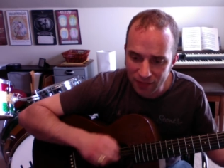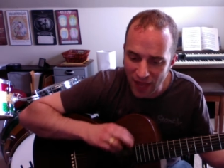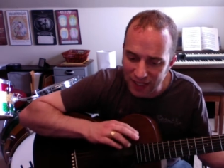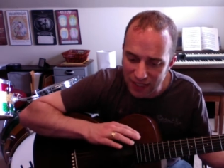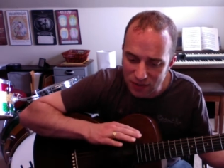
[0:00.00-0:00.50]

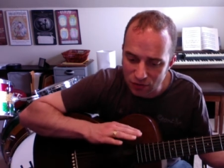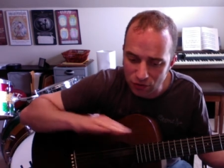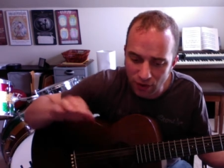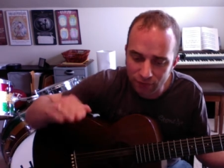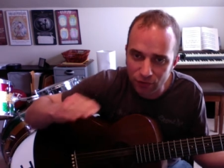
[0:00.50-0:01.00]
That gets you through
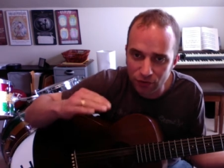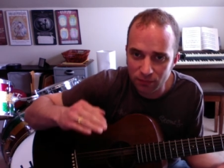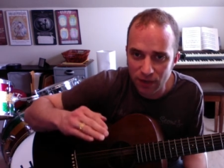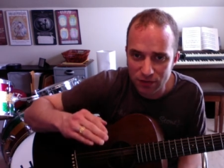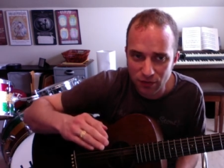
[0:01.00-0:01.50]
that first
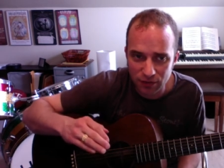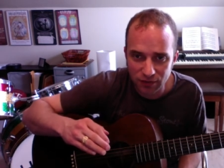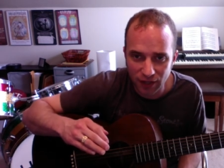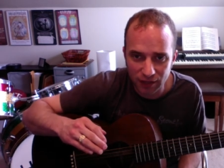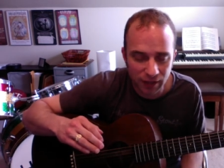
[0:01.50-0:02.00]
measure of the
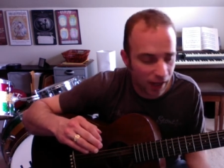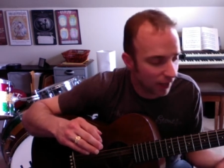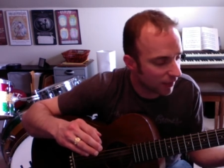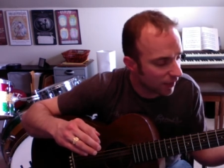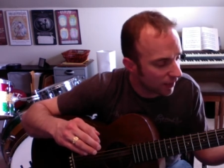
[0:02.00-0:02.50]
second
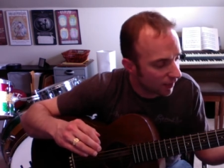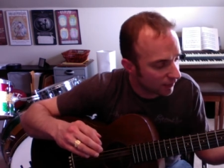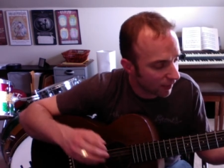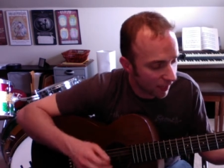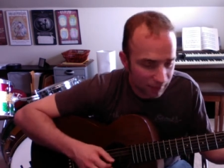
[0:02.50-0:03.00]
line.
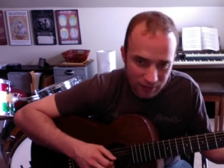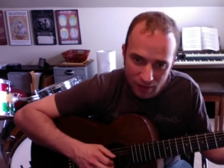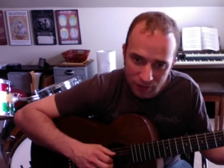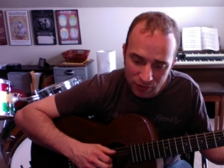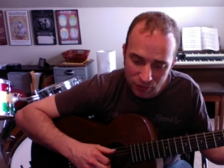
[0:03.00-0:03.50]
It's an
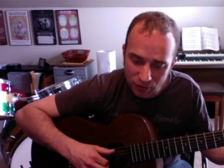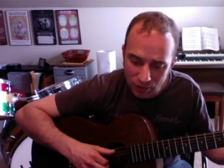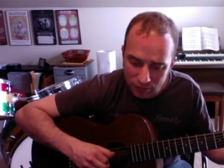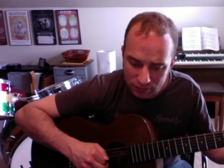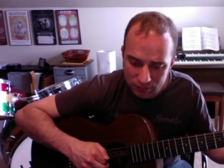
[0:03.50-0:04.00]
A7 chord,